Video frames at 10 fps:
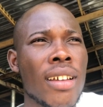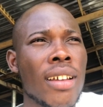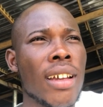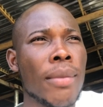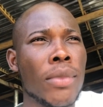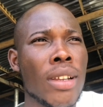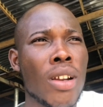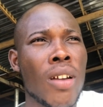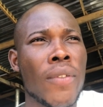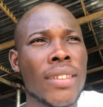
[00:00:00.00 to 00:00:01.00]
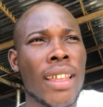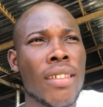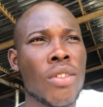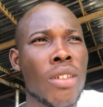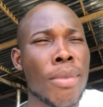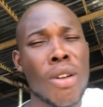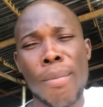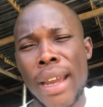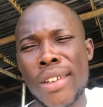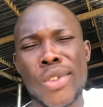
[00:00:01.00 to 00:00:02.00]
I'm doing a lot of fantastic job
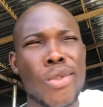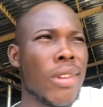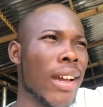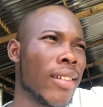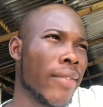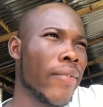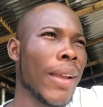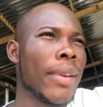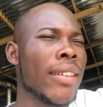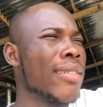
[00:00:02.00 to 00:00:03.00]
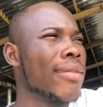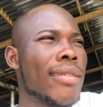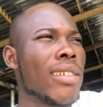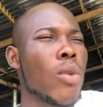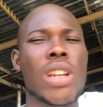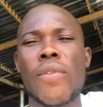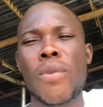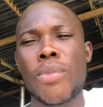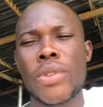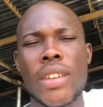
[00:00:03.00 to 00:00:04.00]
combining school and farming. It's a wonderful
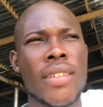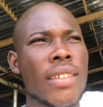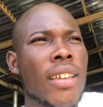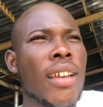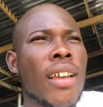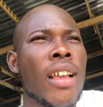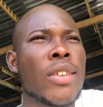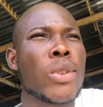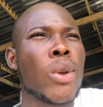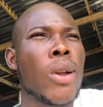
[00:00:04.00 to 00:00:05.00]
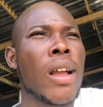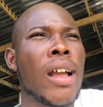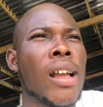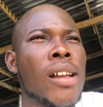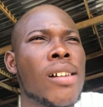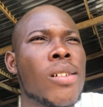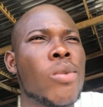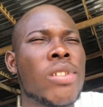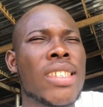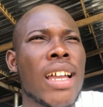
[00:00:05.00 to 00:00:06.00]
process. So, we'll
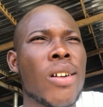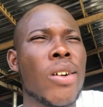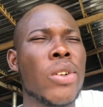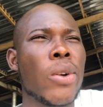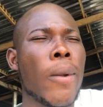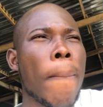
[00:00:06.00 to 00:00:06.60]
see, thank God, though.